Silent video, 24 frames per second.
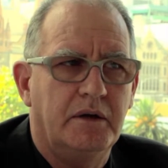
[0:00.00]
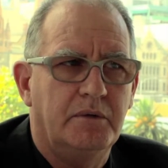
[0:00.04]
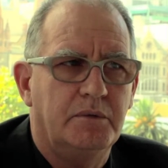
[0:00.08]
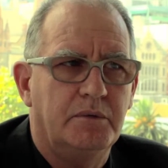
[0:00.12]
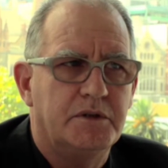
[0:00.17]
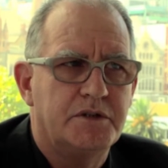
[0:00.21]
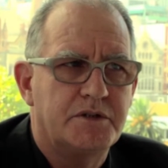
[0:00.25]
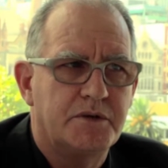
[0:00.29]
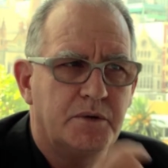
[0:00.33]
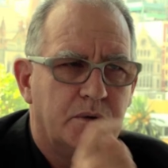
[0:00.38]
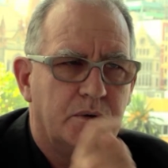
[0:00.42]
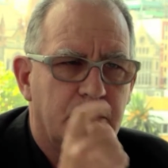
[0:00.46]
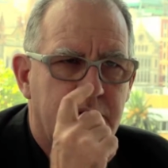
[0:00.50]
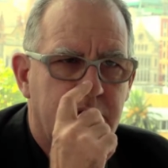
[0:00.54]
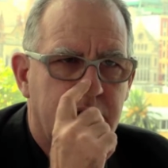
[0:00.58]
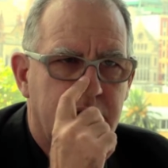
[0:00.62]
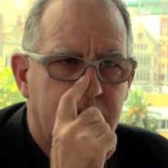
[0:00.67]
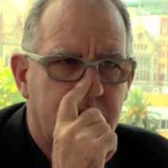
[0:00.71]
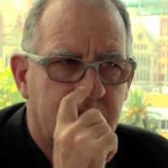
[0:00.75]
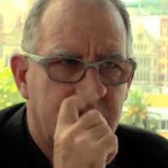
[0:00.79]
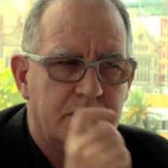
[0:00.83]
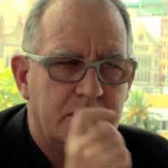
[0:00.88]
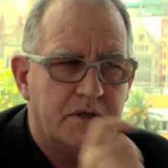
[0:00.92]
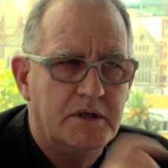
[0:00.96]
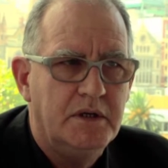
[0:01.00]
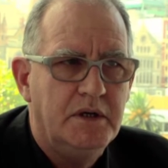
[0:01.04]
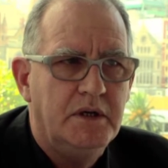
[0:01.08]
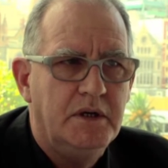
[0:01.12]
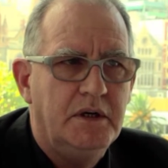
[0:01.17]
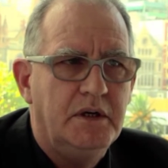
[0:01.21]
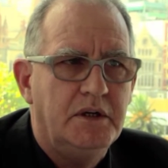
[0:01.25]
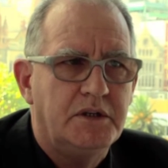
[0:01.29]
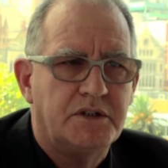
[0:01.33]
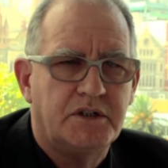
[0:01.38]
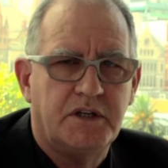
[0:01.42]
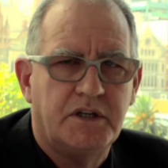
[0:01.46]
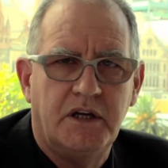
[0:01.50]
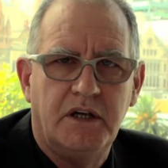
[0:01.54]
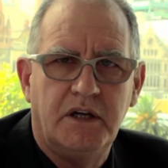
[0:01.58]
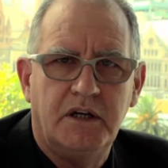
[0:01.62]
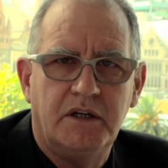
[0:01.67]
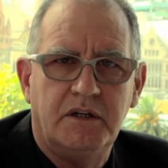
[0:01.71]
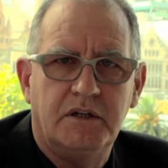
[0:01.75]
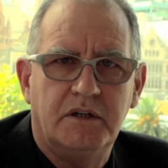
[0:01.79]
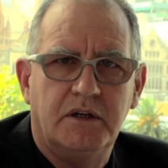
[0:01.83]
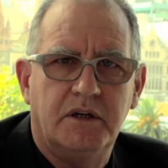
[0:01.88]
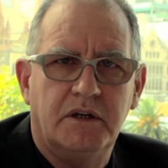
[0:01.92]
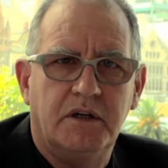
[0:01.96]
resources
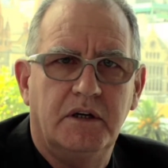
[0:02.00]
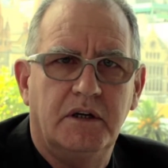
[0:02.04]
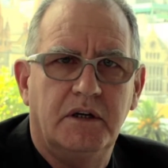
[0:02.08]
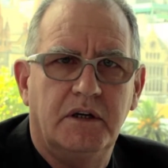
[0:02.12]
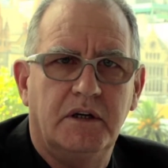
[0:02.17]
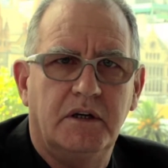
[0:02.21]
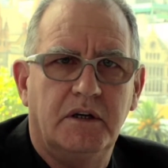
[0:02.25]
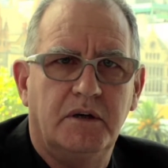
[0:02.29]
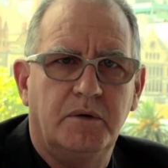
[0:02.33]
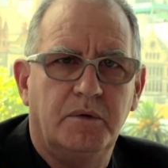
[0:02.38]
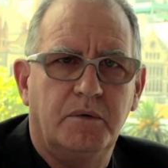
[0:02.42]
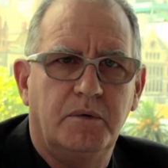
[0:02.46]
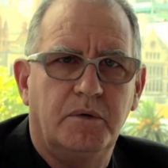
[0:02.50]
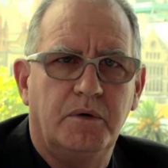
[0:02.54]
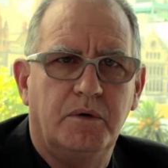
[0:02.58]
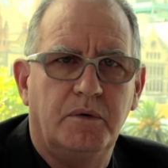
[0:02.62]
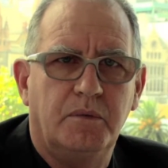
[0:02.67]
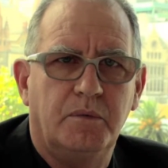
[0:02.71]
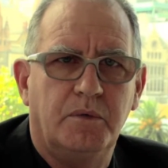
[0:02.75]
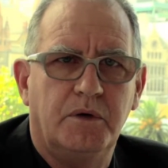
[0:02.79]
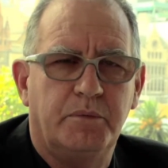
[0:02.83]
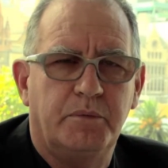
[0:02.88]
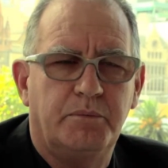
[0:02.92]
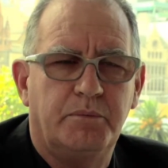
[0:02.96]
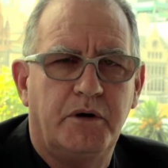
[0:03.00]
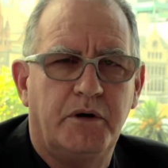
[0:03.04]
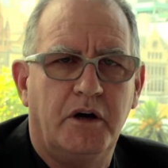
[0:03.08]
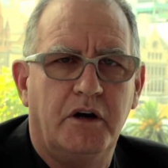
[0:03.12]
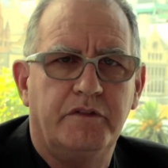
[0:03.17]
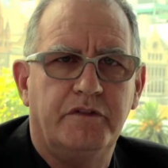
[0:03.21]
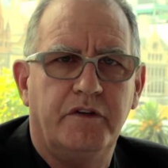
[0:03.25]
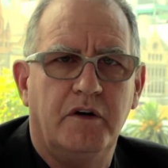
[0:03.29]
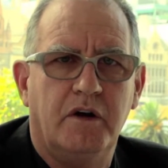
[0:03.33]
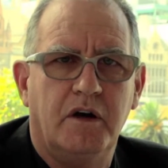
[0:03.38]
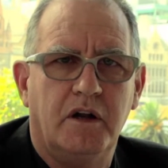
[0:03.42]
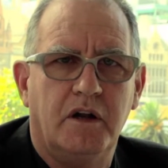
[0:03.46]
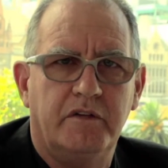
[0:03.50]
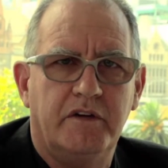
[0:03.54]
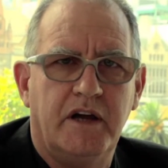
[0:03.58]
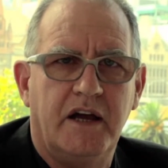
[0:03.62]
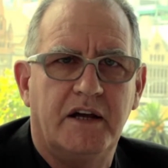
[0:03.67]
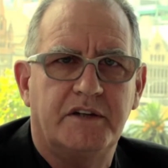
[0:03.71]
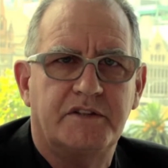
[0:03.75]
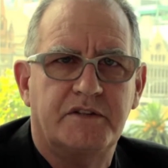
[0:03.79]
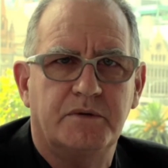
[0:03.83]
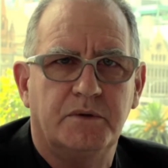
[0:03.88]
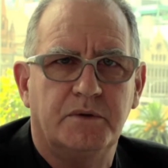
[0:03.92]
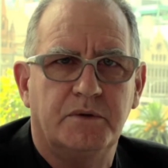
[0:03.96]
shared with a profile of
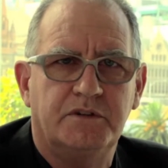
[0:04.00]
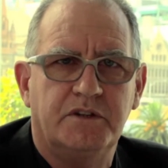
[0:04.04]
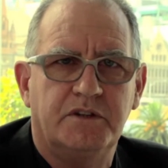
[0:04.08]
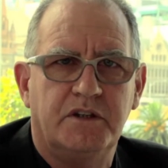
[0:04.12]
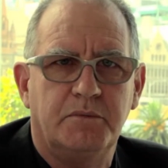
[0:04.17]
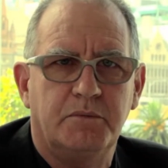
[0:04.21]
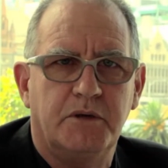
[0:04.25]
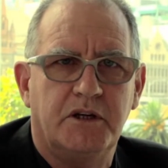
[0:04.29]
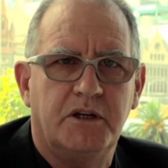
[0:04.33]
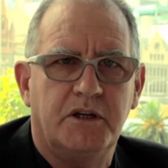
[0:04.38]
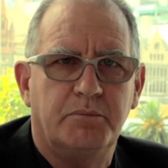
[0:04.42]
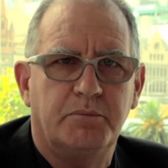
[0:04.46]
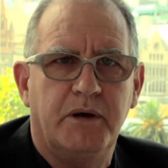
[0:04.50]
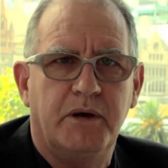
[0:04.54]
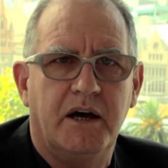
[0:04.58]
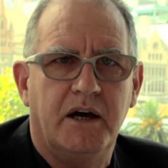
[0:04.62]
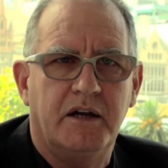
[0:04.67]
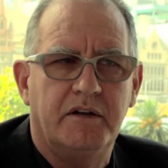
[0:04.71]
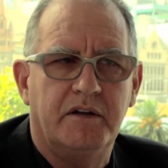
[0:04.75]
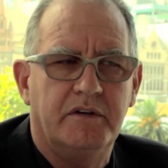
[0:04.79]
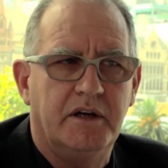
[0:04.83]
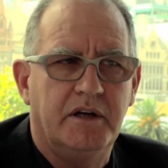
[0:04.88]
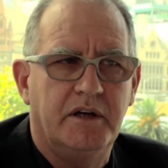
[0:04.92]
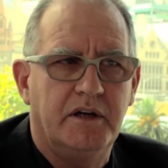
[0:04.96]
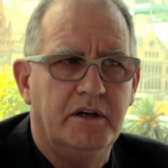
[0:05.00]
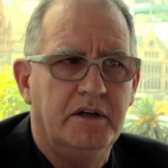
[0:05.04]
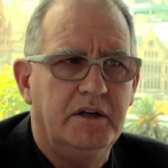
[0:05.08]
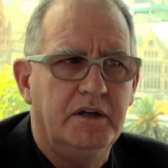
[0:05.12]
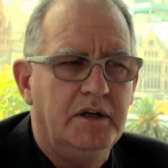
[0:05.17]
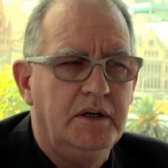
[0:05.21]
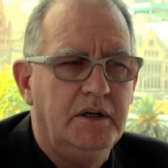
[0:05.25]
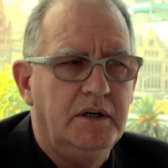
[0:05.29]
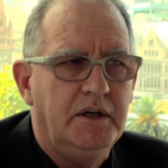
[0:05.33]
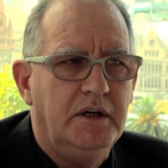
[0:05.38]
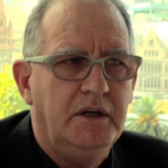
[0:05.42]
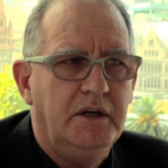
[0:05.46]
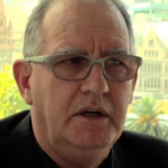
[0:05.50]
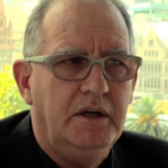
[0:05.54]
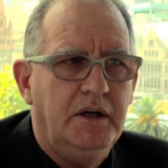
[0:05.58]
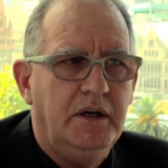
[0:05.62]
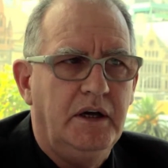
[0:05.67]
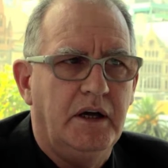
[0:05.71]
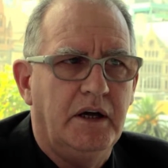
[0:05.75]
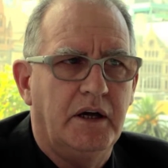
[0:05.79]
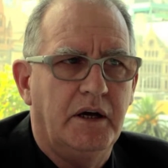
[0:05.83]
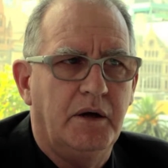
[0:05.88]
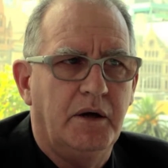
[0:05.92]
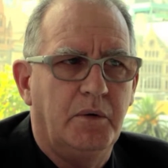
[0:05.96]
outsourcing being part of
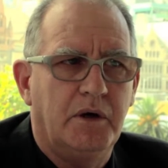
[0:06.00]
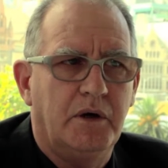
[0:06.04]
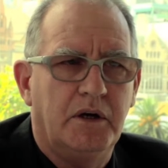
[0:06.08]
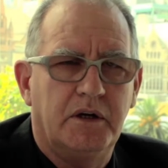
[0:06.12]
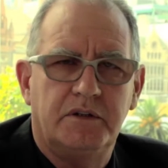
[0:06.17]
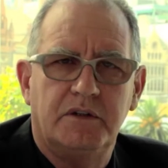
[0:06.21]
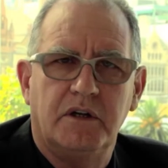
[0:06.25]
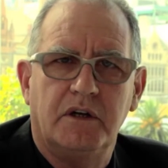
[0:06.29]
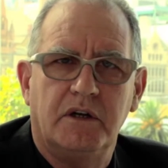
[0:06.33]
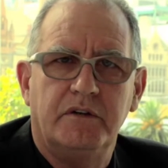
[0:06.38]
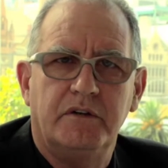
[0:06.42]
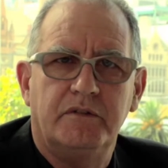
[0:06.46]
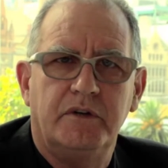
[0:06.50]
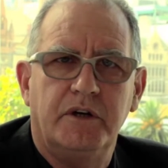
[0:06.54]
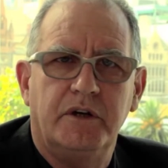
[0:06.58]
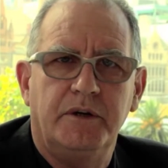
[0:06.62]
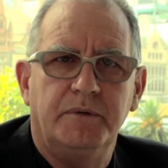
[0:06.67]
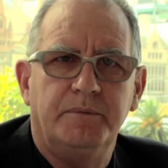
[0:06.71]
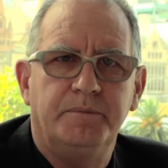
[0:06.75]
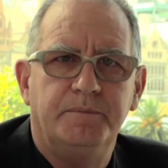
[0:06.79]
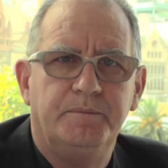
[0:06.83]
our delivery.